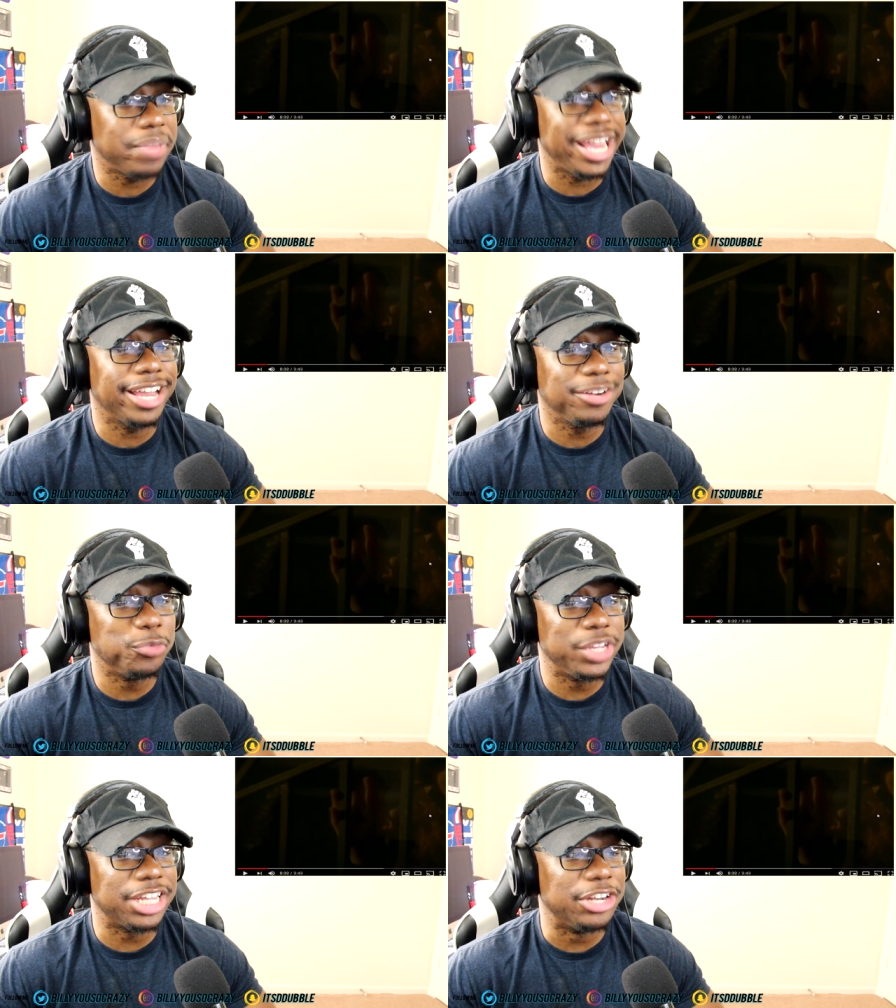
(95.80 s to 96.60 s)
man
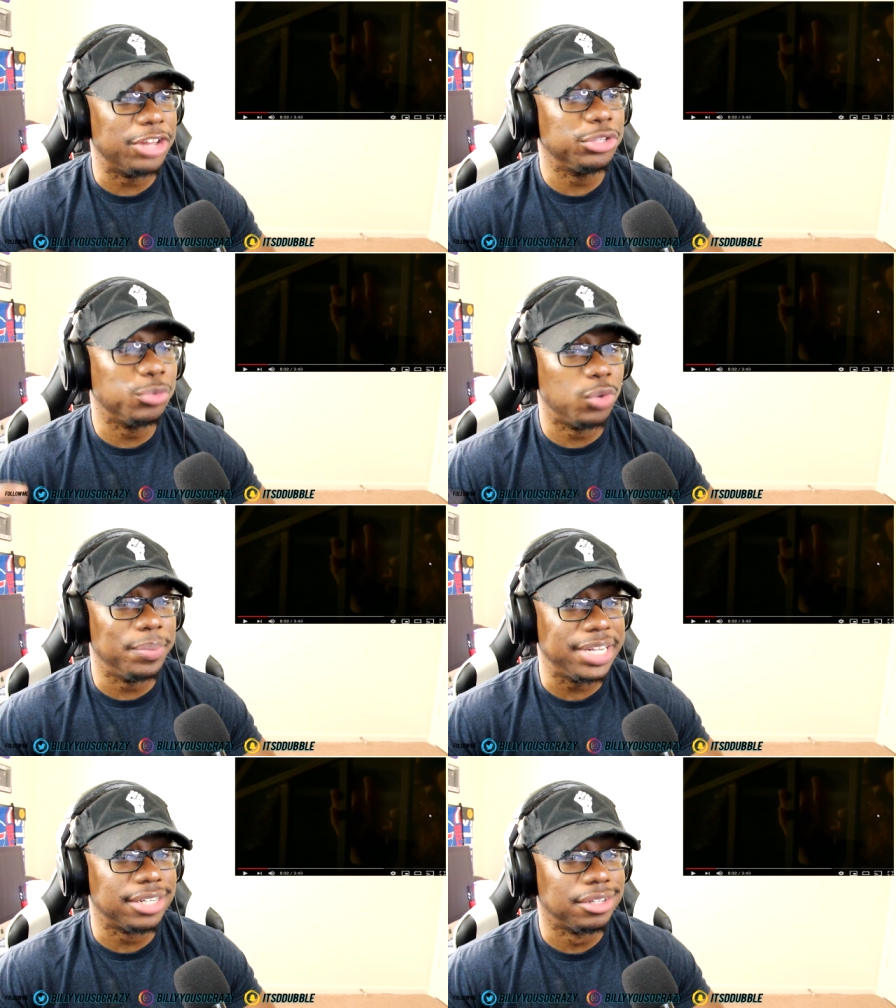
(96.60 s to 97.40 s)
with another
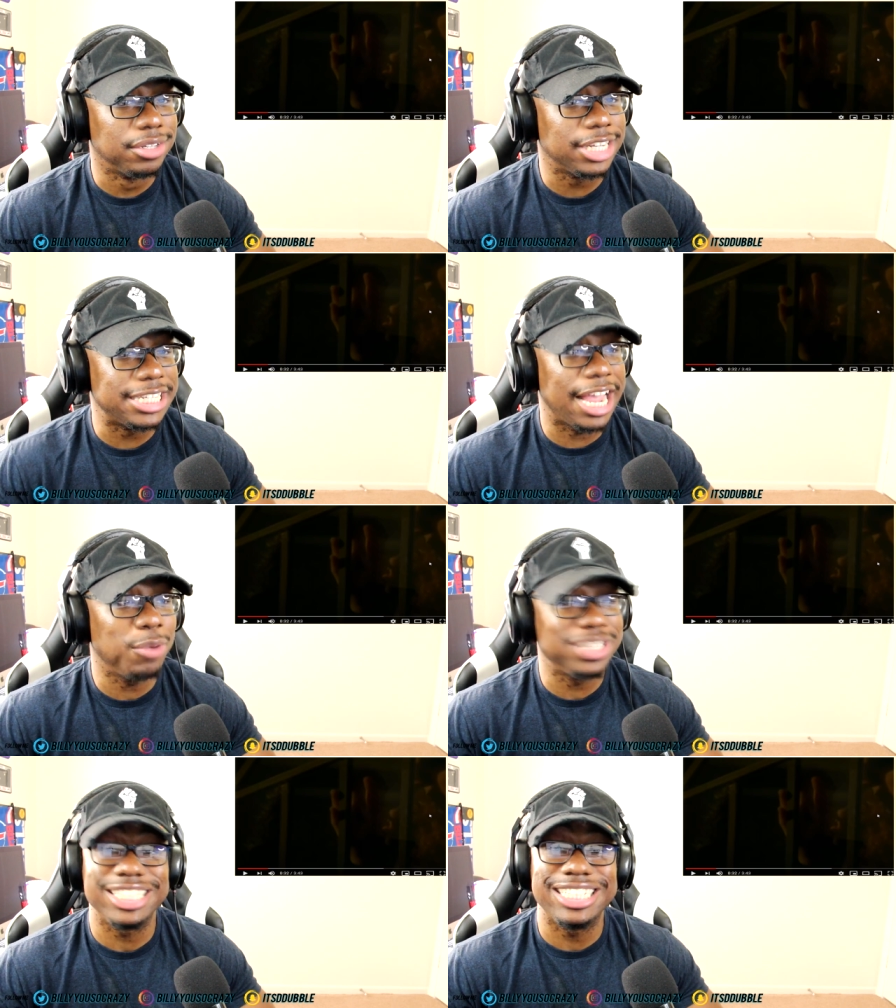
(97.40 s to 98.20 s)
woman? Is
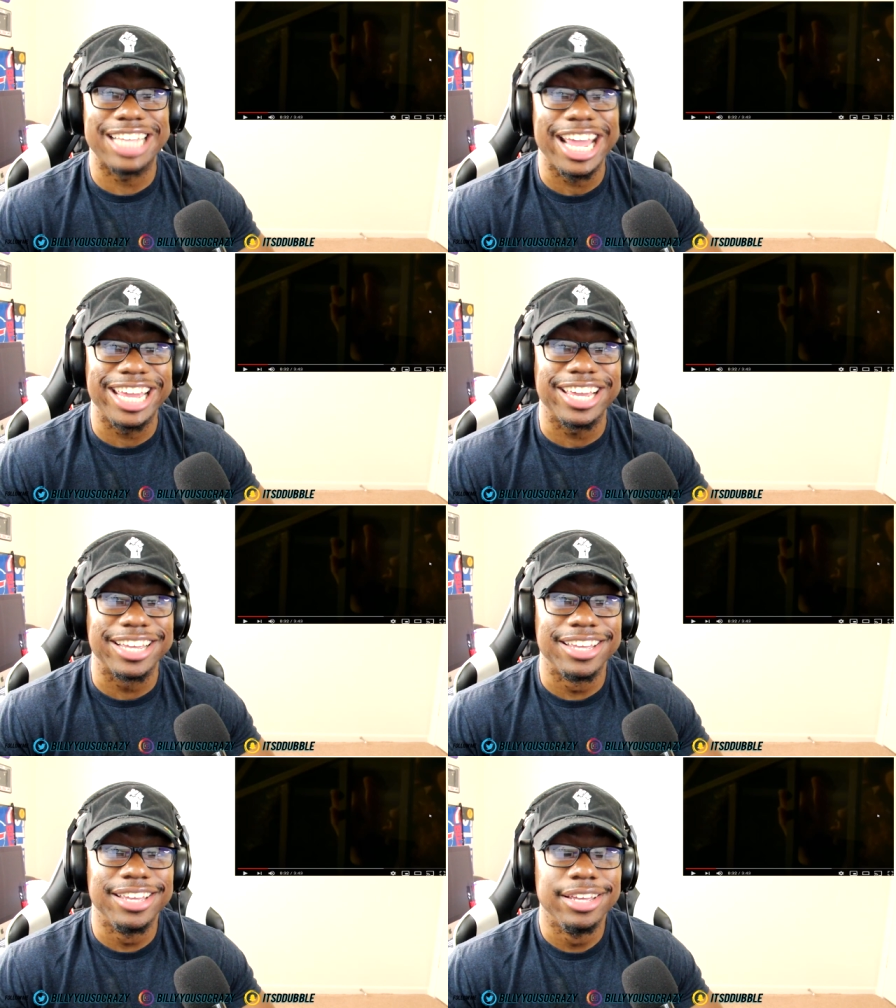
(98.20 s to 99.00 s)
that what she's
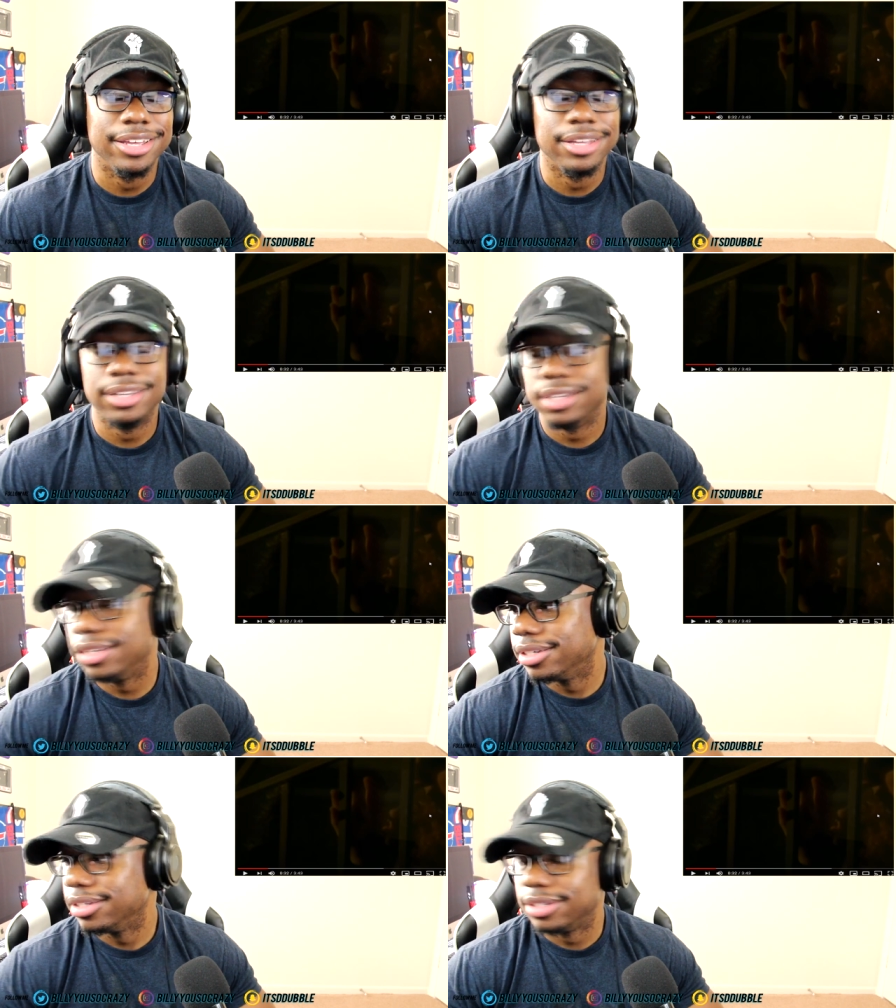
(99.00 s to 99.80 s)
saying?
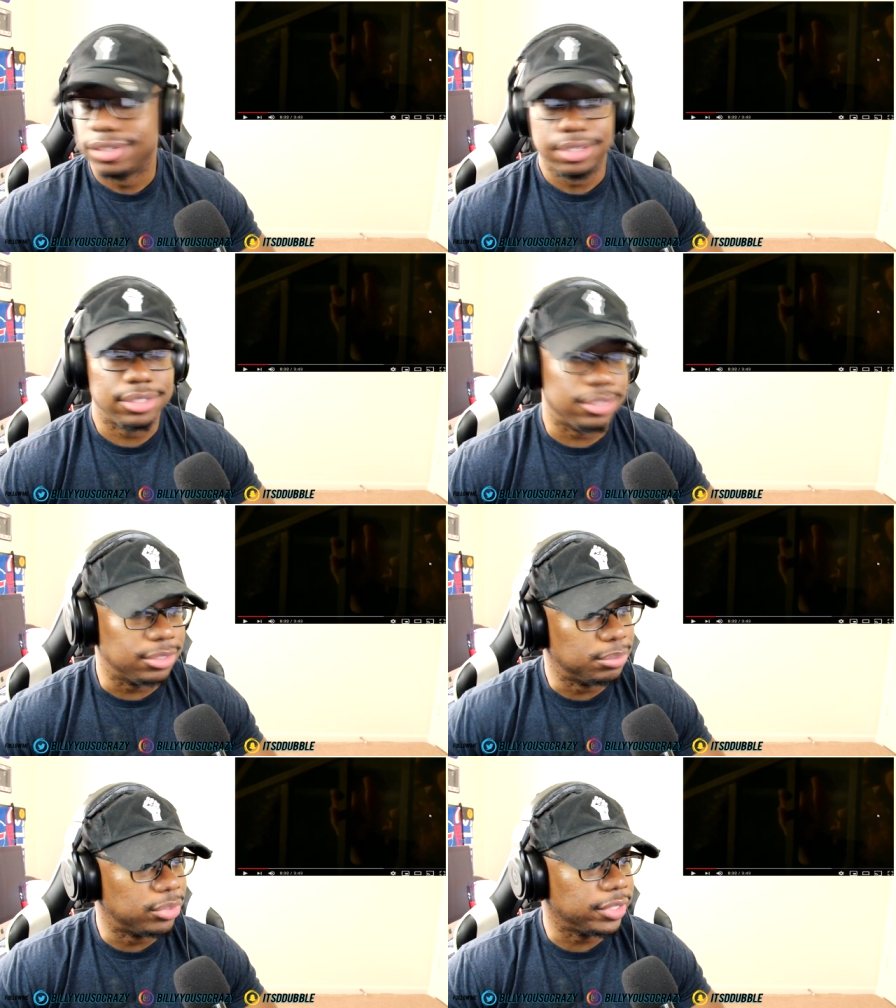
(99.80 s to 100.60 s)

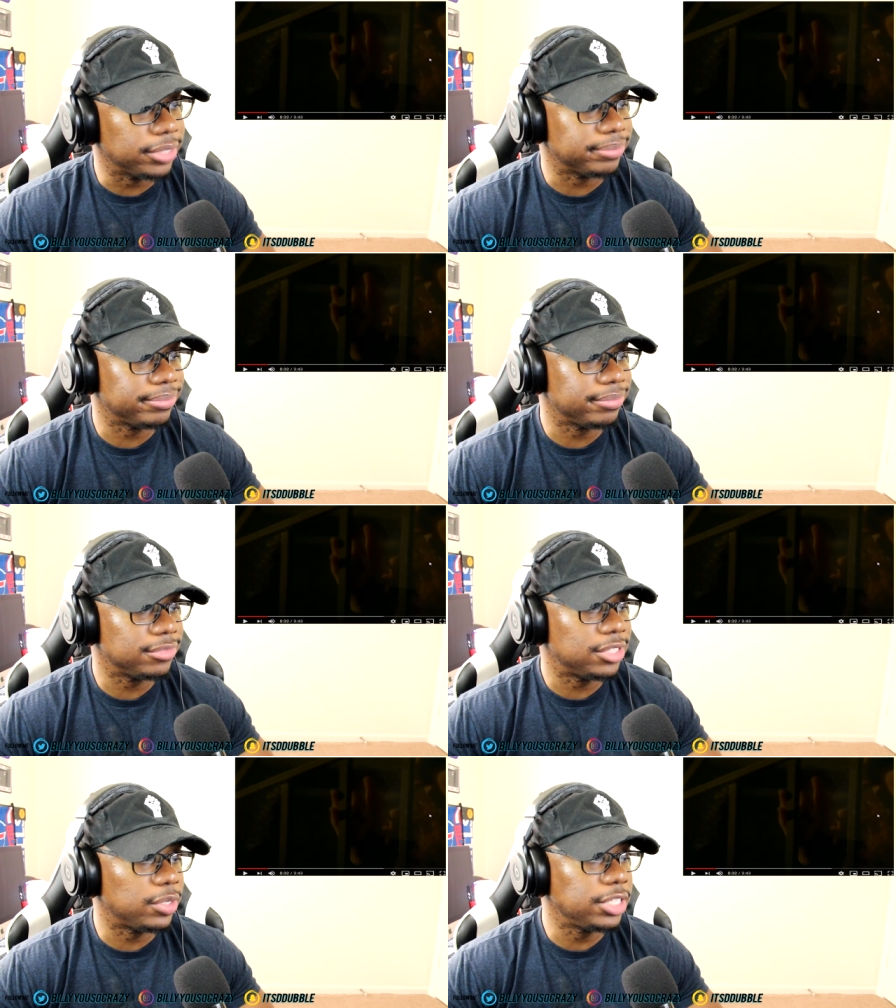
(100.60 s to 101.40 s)
Oh boy.
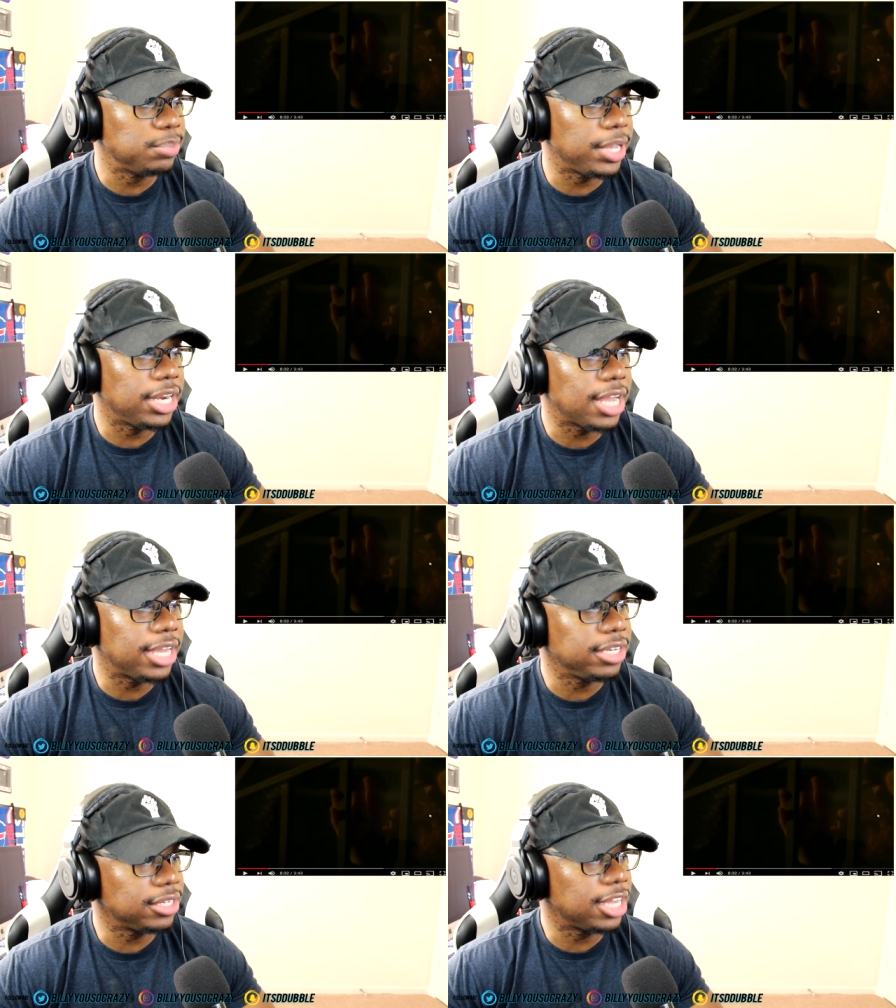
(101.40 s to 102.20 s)
So this man
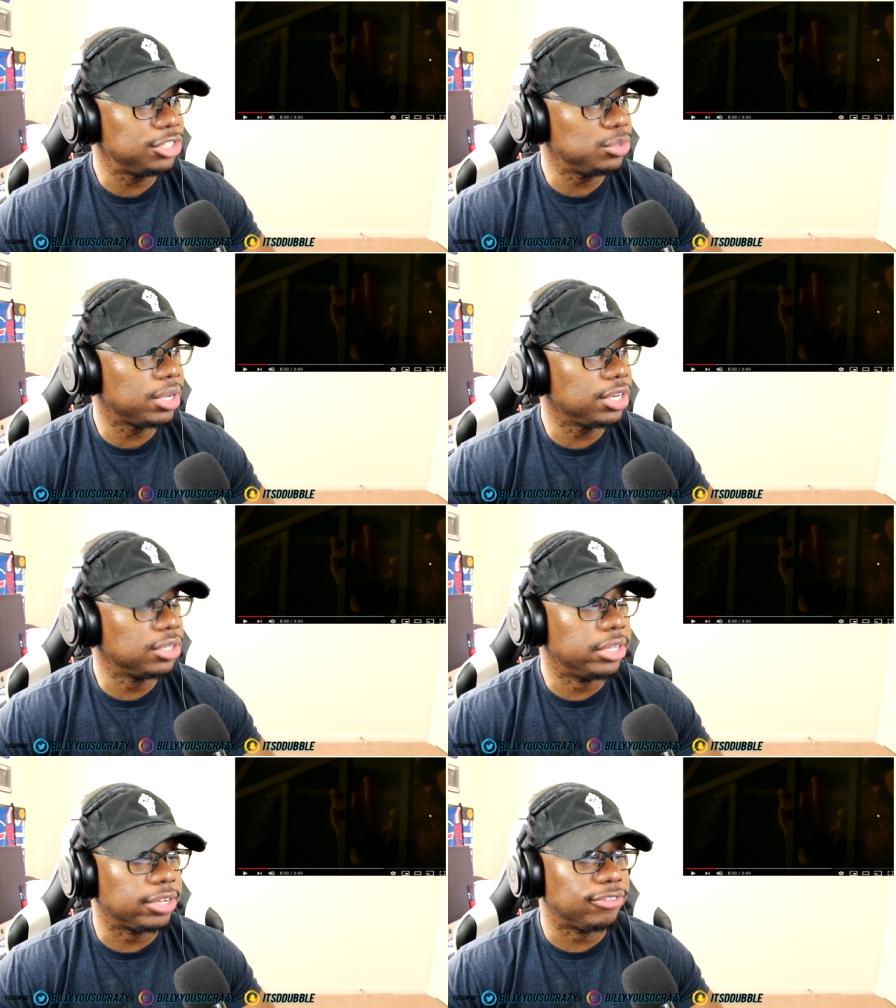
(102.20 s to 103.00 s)
got he, got you out
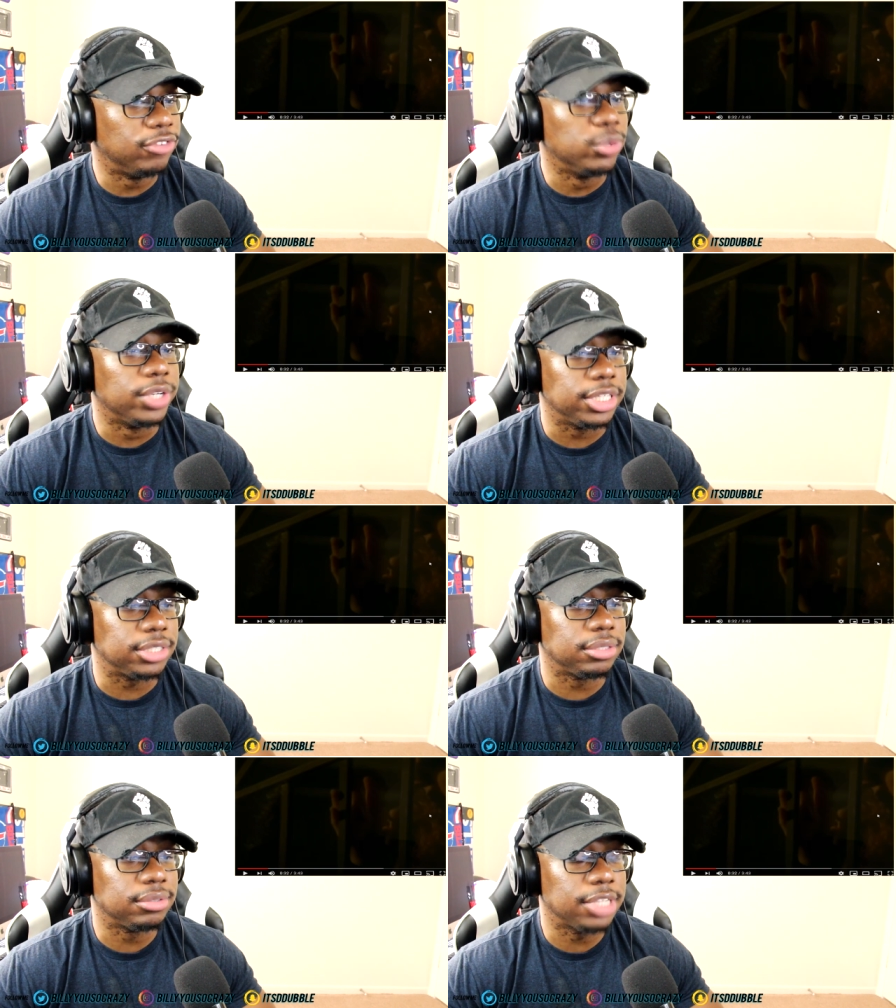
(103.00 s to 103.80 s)
here looking
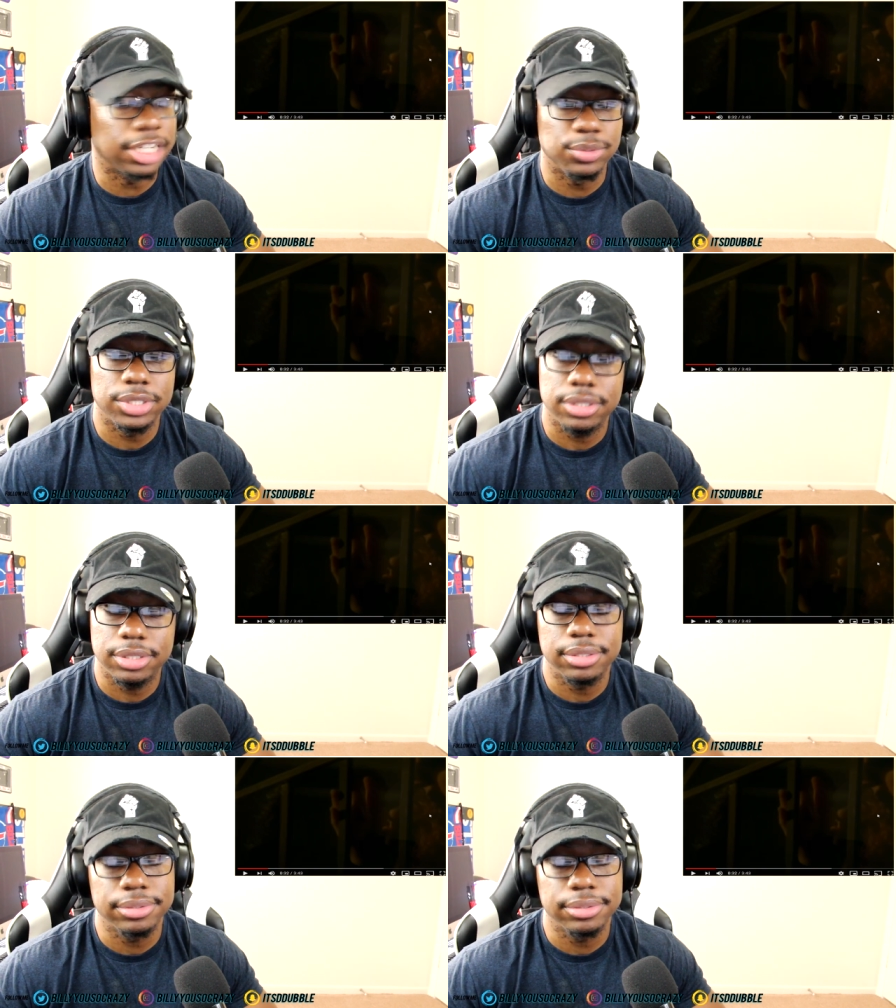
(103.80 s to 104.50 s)
foolish. That's what